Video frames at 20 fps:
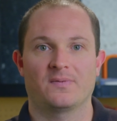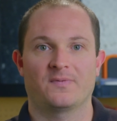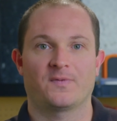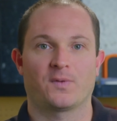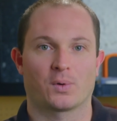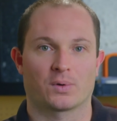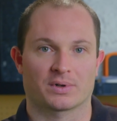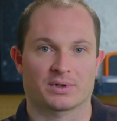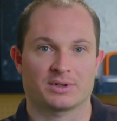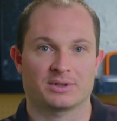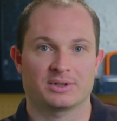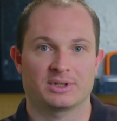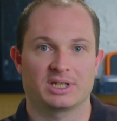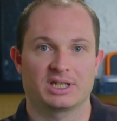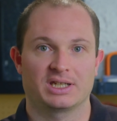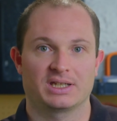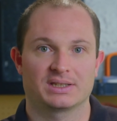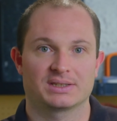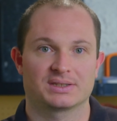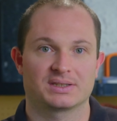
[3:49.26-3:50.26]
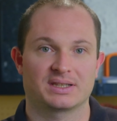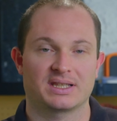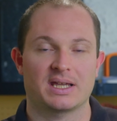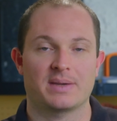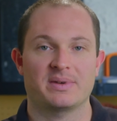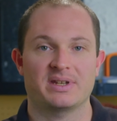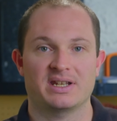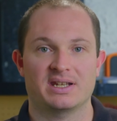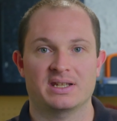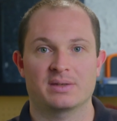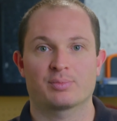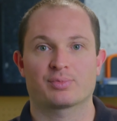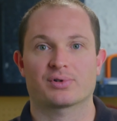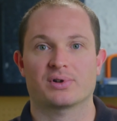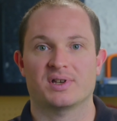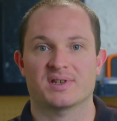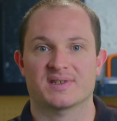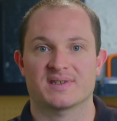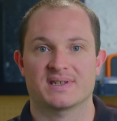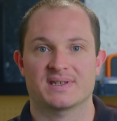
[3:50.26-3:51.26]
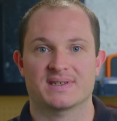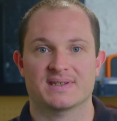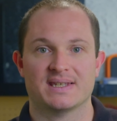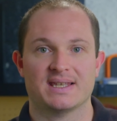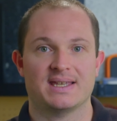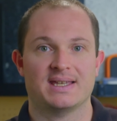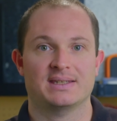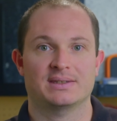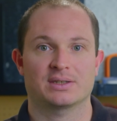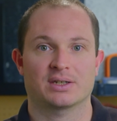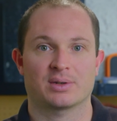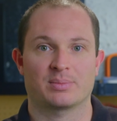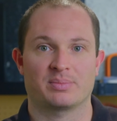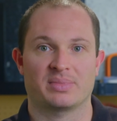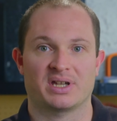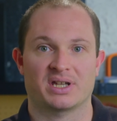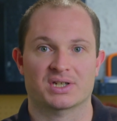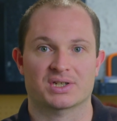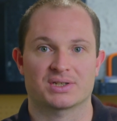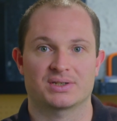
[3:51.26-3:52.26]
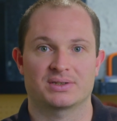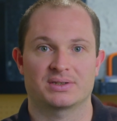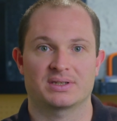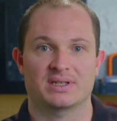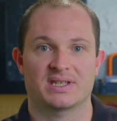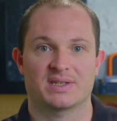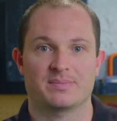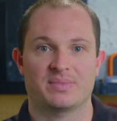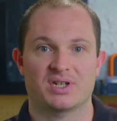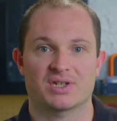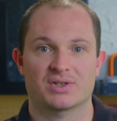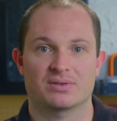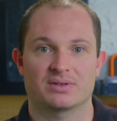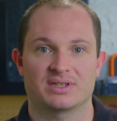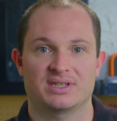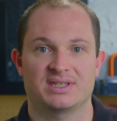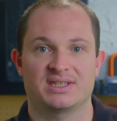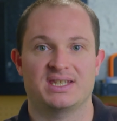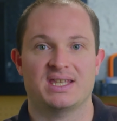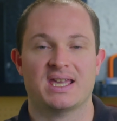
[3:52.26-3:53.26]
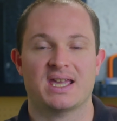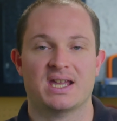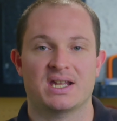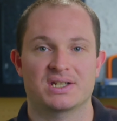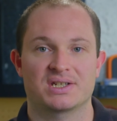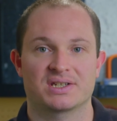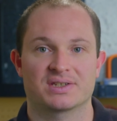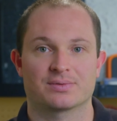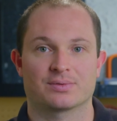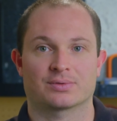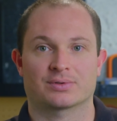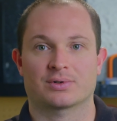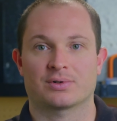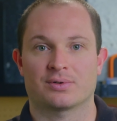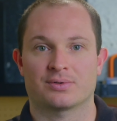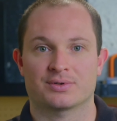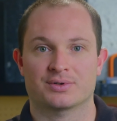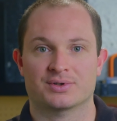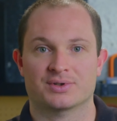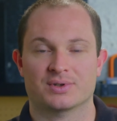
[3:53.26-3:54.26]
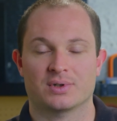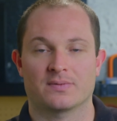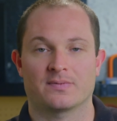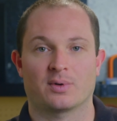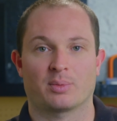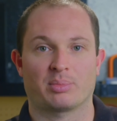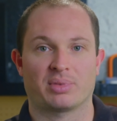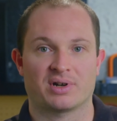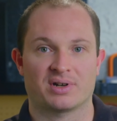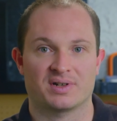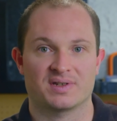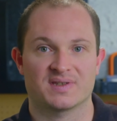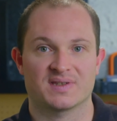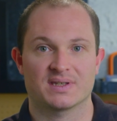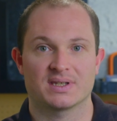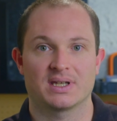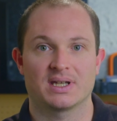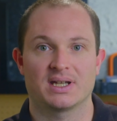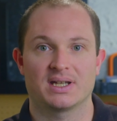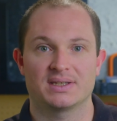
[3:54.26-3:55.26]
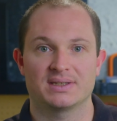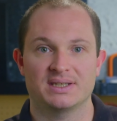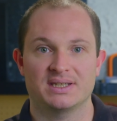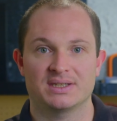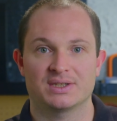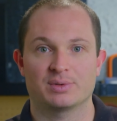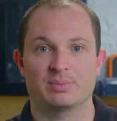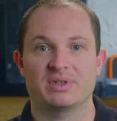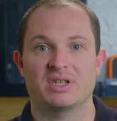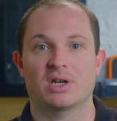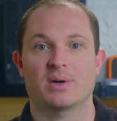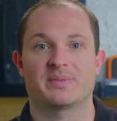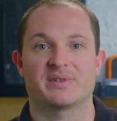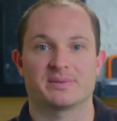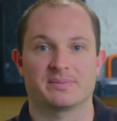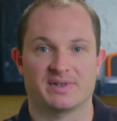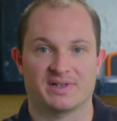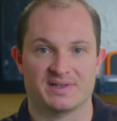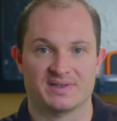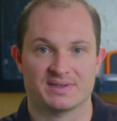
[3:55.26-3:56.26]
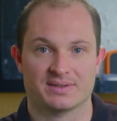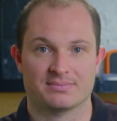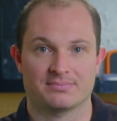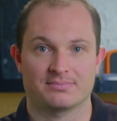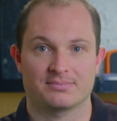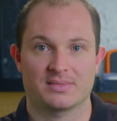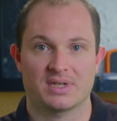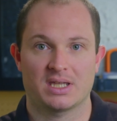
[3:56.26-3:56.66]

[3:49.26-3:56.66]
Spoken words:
4. The laminating process and the compaction, especially in the edges or corners of your parts, need to be optimized.